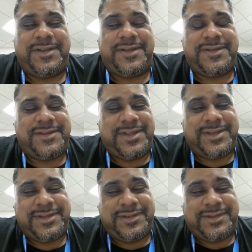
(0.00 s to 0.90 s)

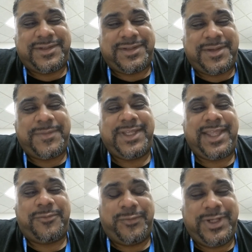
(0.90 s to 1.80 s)
it's something that
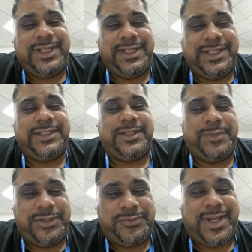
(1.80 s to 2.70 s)
really needs to be
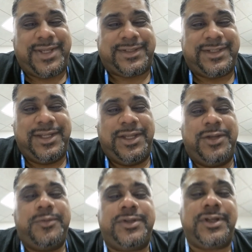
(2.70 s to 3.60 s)
addressed.
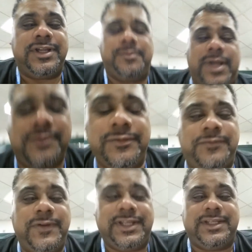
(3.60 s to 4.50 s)
We're talking about
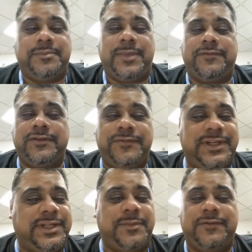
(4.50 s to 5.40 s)
victim after
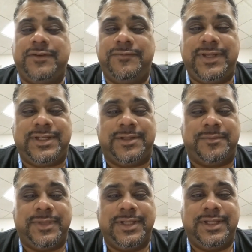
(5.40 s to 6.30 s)
victim after victim.
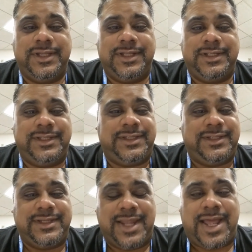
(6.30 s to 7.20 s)
This is
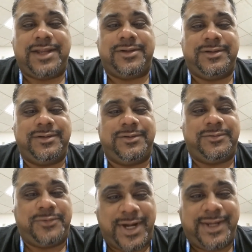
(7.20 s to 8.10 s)
not
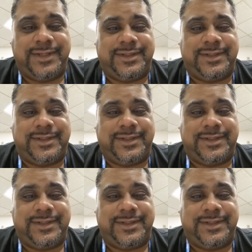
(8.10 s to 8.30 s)
right.